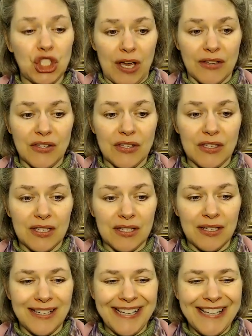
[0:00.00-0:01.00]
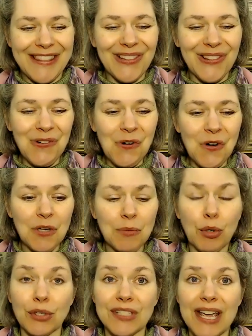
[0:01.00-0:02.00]
just. The Lord
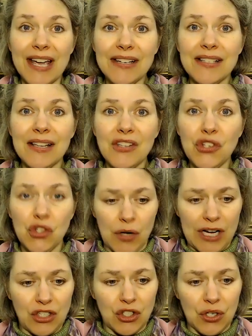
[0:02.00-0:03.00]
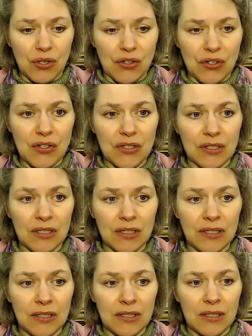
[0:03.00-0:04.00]
protects strangers.
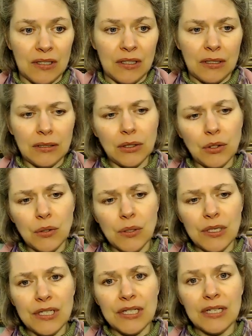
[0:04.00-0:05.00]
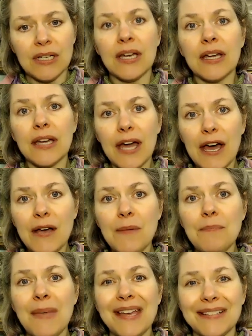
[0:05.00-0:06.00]
Lord,
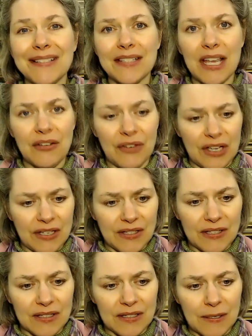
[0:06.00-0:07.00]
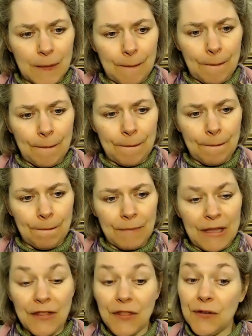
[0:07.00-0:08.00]
come and save us.
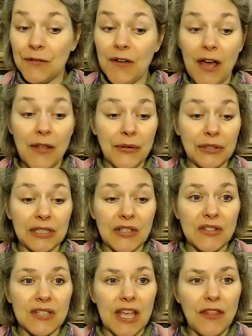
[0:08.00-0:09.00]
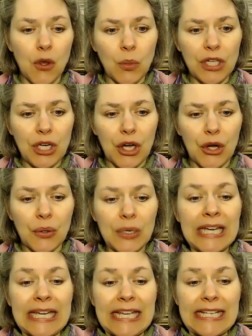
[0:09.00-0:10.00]
The fatherless and the widow
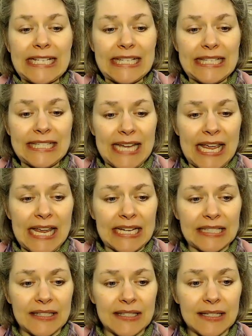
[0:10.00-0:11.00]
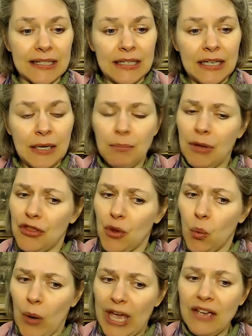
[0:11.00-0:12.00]
he sustains, but the
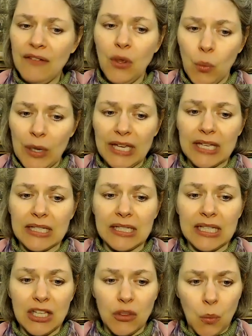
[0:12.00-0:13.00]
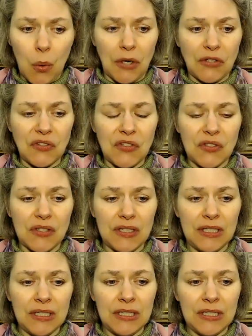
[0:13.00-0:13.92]
way of the wicked he thwarts.